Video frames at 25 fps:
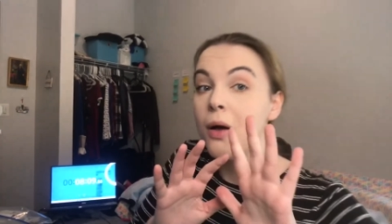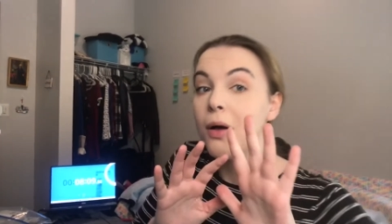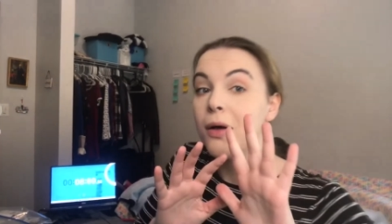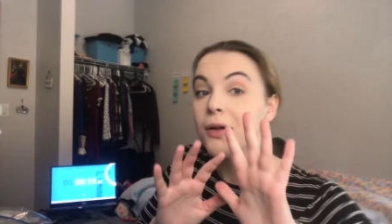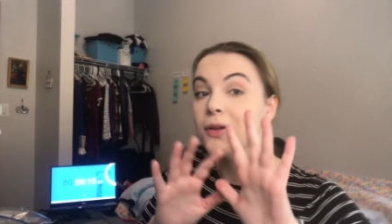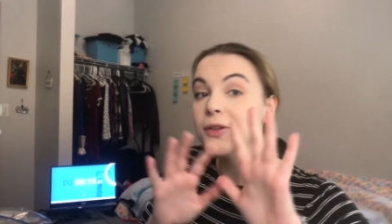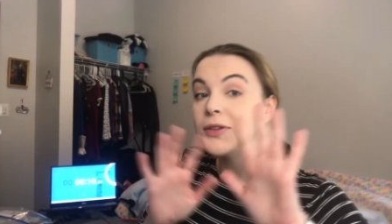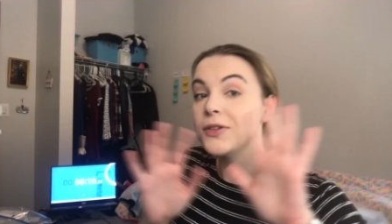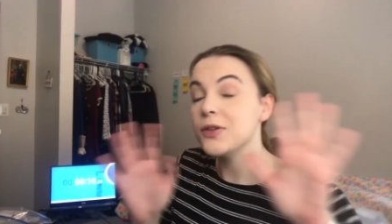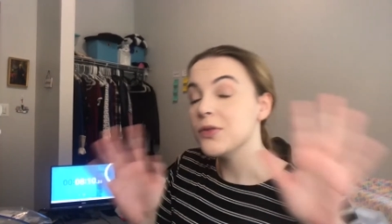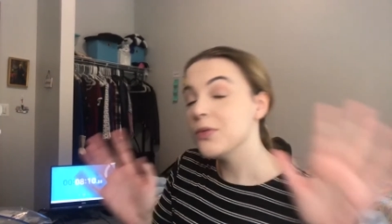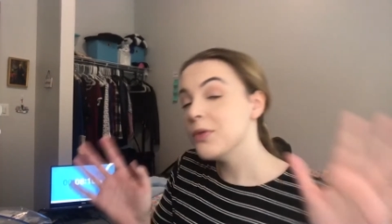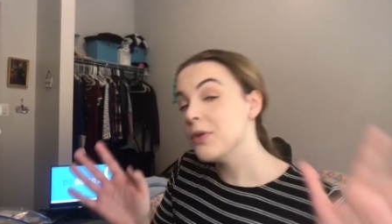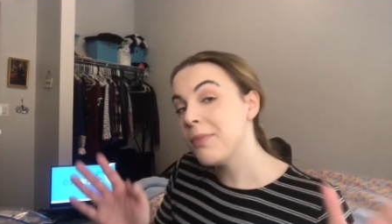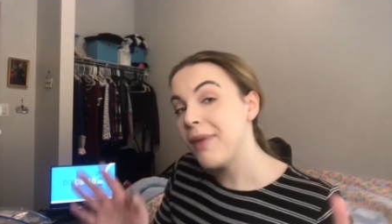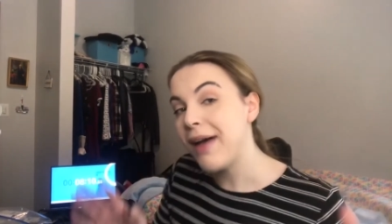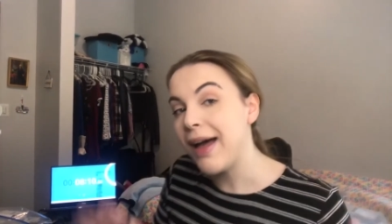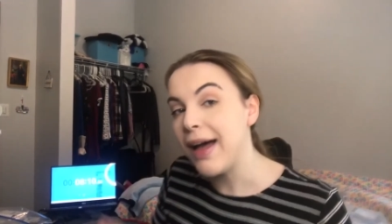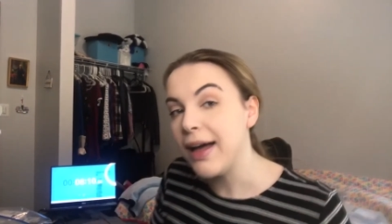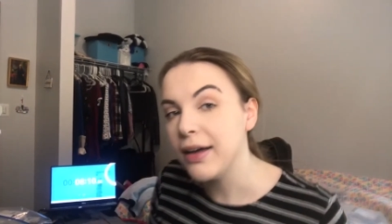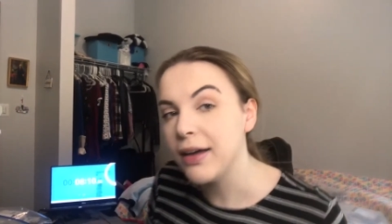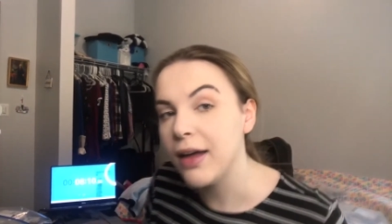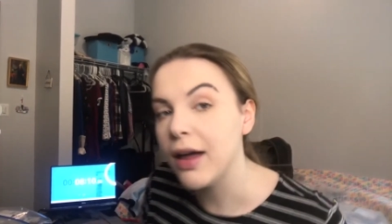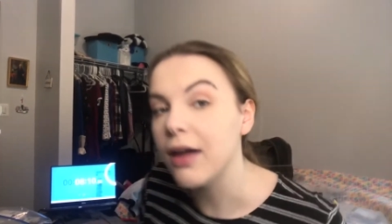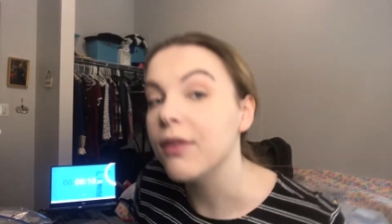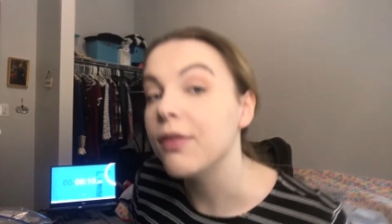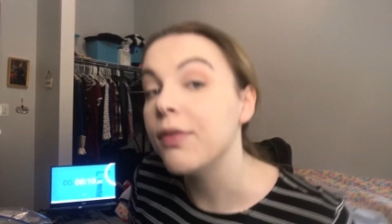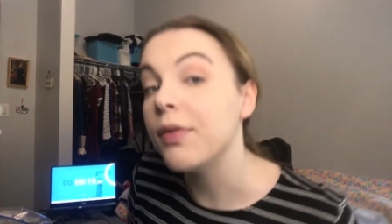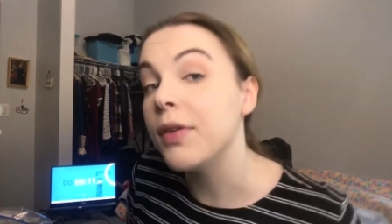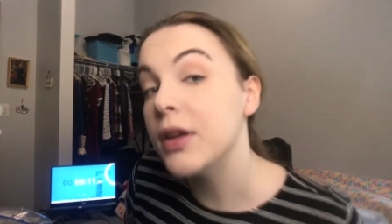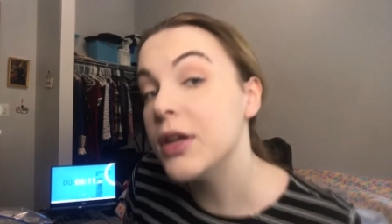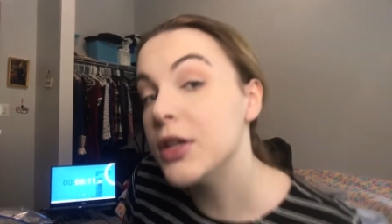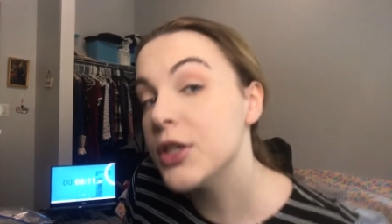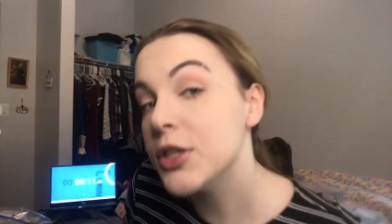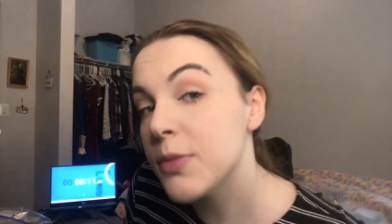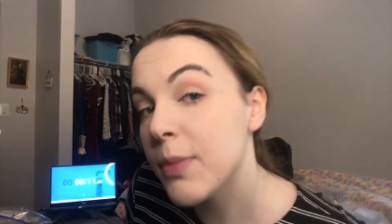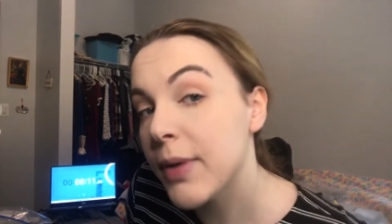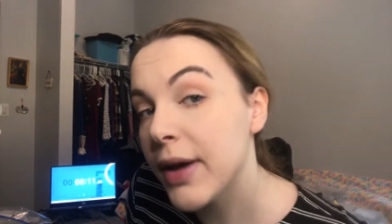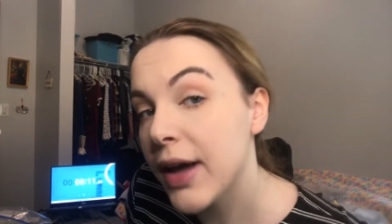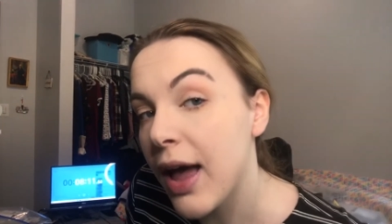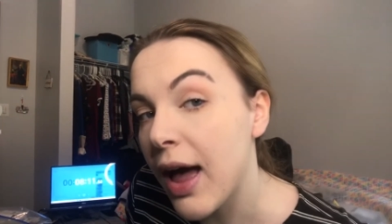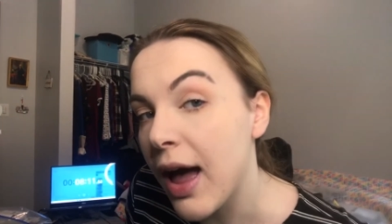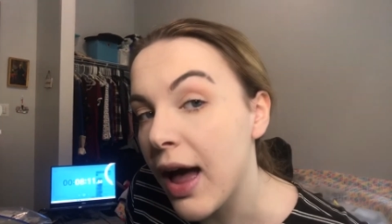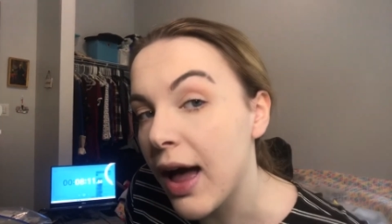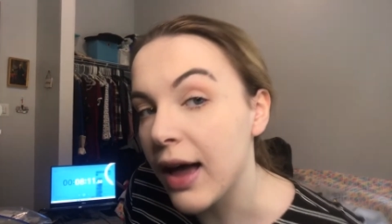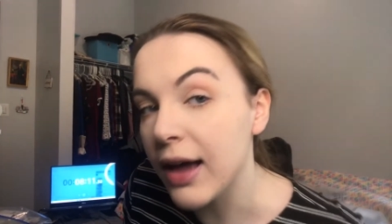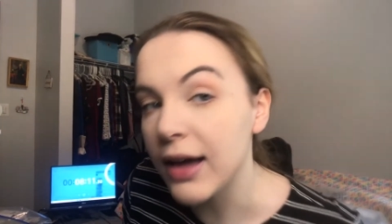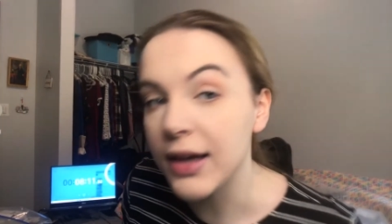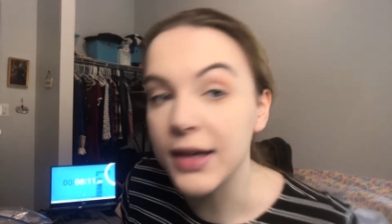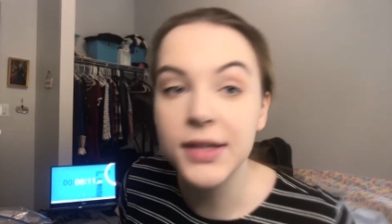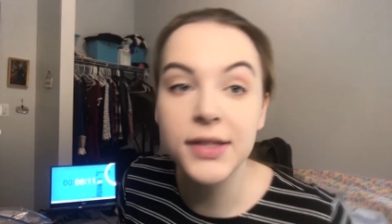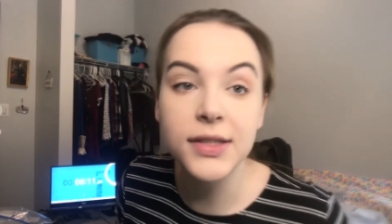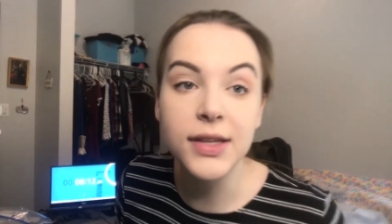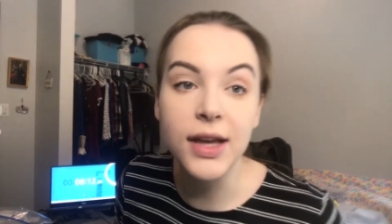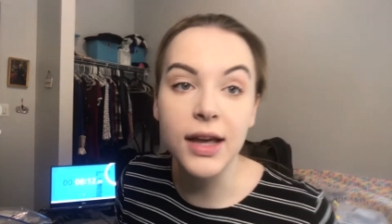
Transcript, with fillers: So we're back. I finished my eyes.